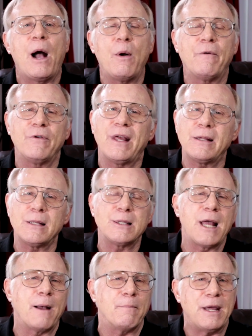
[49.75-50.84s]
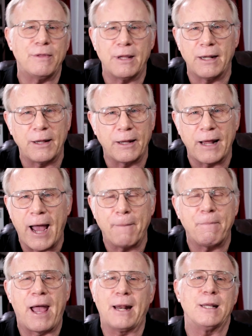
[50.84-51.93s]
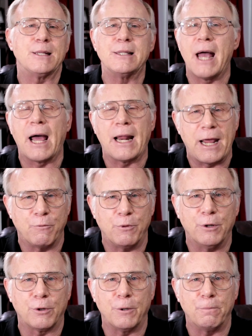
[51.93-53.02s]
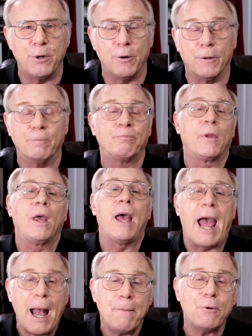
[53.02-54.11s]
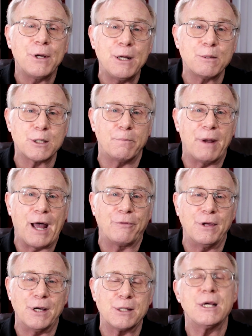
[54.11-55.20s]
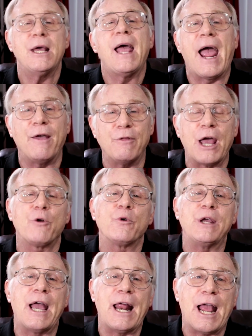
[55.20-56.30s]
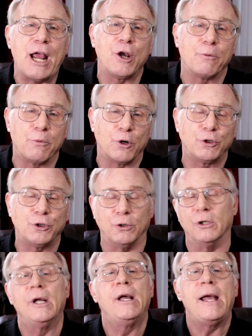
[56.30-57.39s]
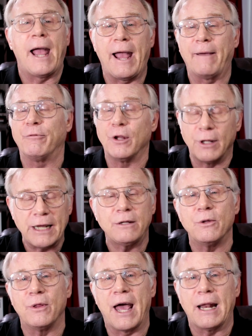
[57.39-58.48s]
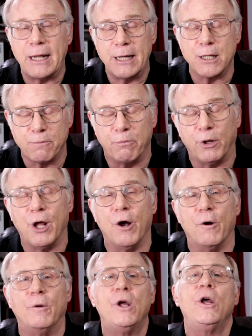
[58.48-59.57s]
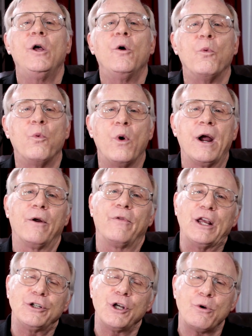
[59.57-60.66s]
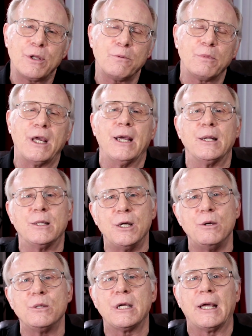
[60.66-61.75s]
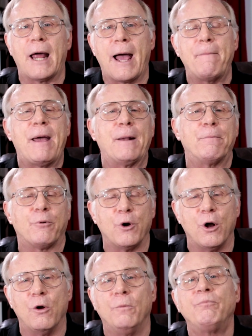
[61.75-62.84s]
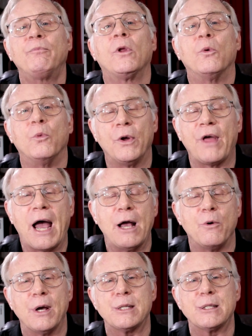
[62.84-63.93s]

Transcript: However, that does not mean that the iPad is not a real computer. Apple hears about this, and they create a commercial, and the link to that is below, where they show some kids using an iPad Pro with i O